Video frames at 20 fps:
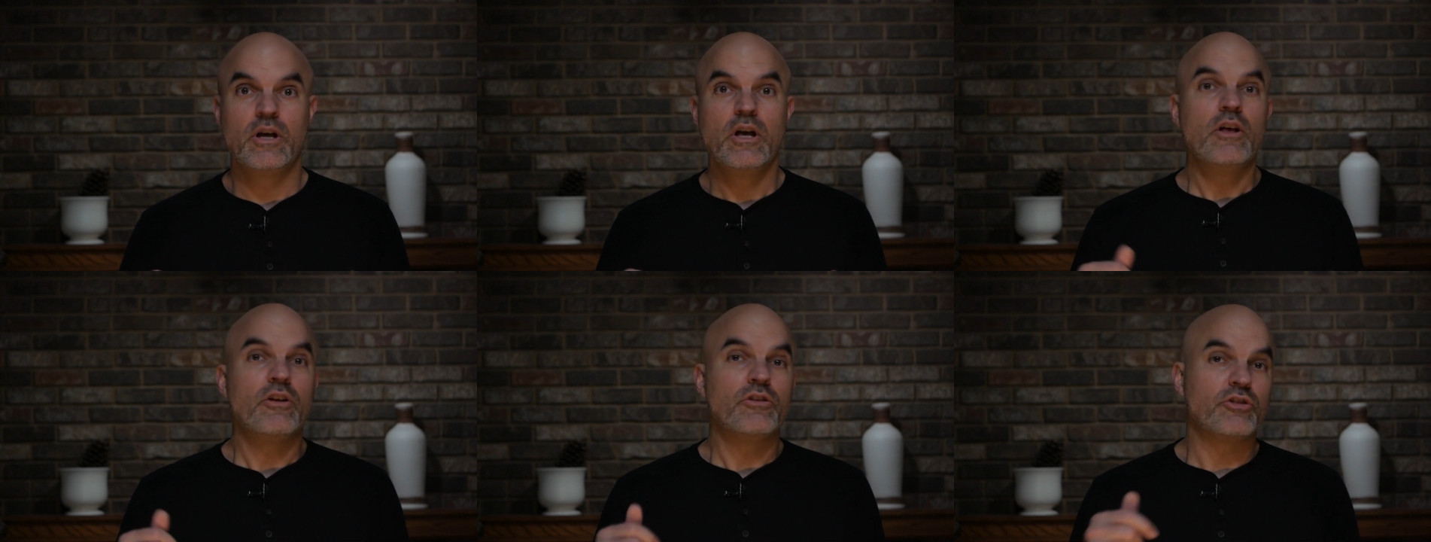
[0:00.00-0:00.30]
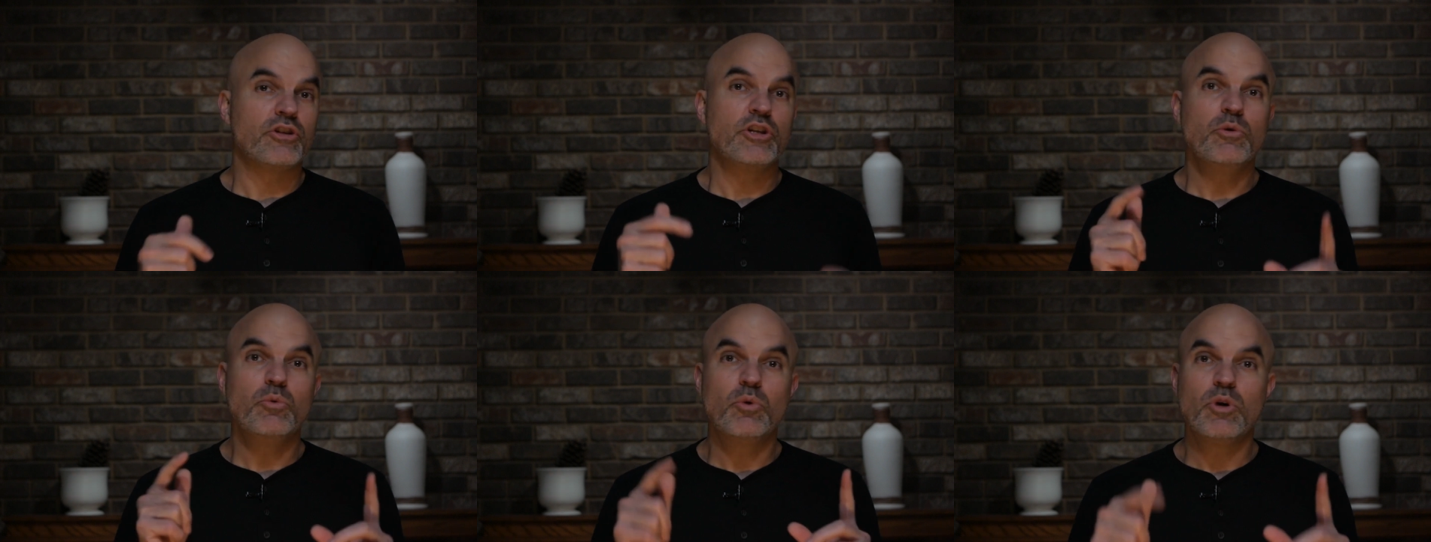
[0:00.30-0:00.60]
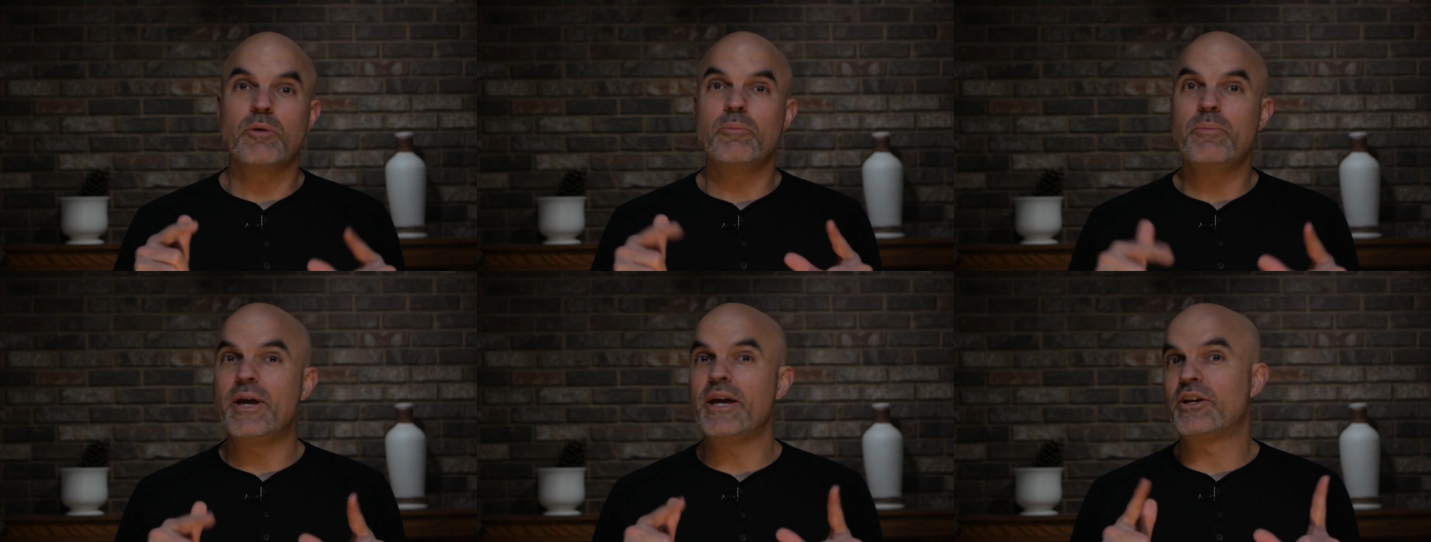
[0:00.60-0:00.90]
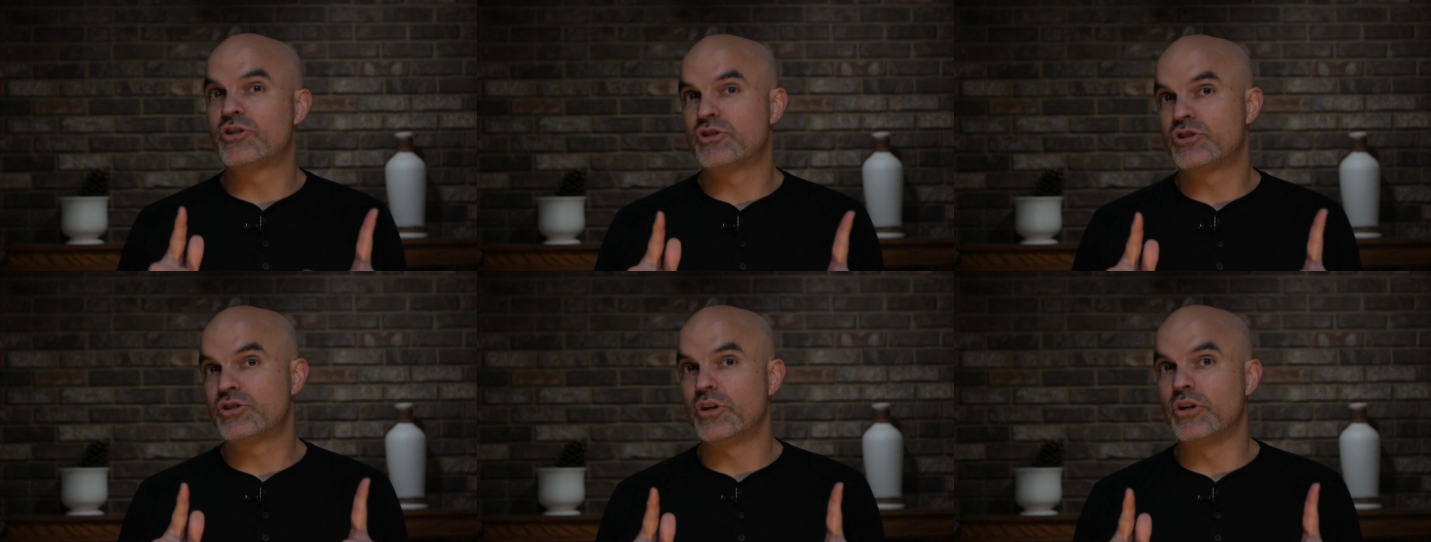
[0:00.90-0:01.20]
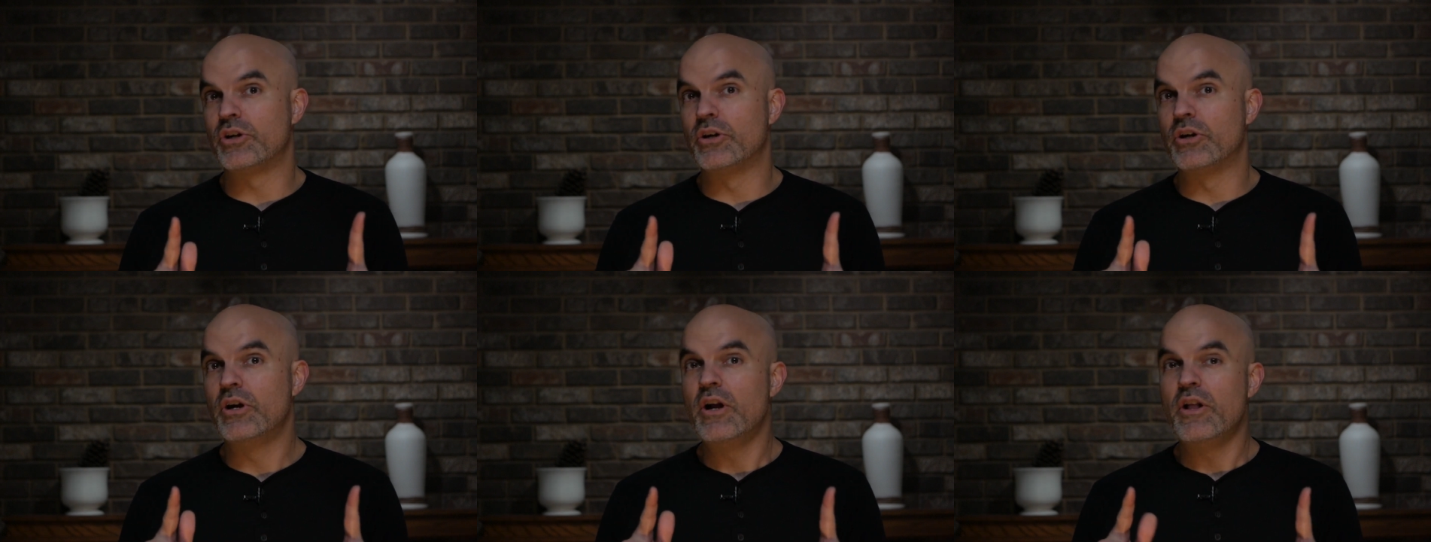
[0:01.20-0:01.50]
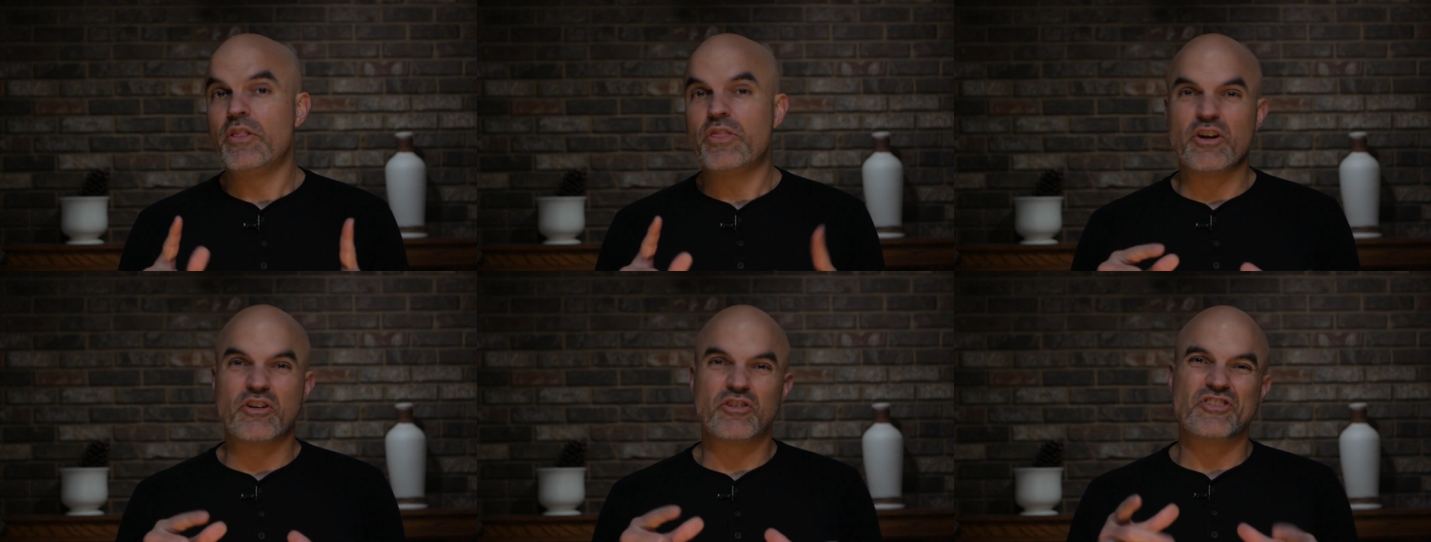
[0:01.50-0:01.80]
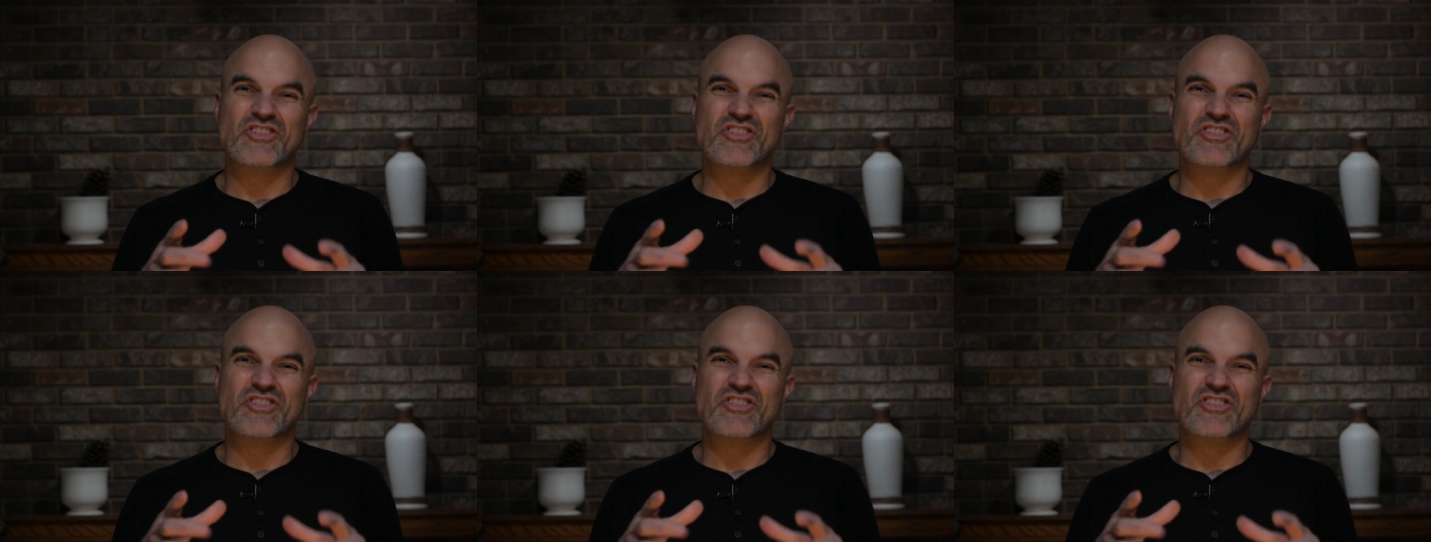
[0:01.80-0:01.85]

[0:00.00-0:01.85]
So you want to make sure there's